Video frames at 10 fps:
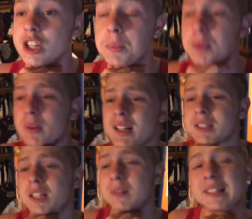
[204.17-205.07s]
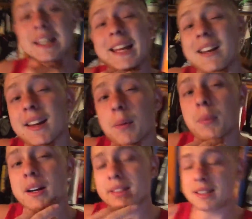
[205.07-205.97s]
cheapest one I saw was like
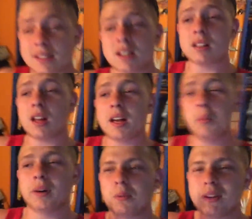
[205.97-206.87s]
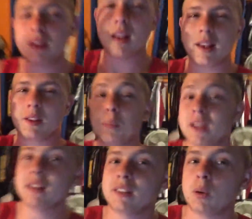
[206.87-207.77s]
$89. That's not a lot, but it wasn't as
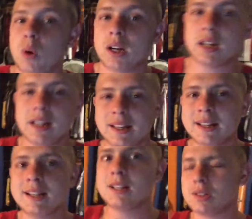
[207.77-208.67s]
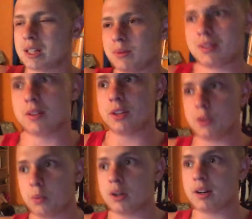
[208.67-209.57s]
big as I wanted it, so I was a little
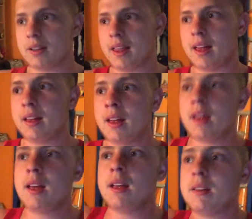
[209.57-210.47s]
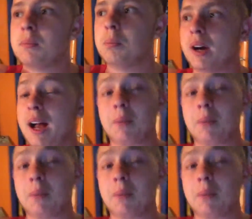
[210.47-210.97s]
disappointed in that. But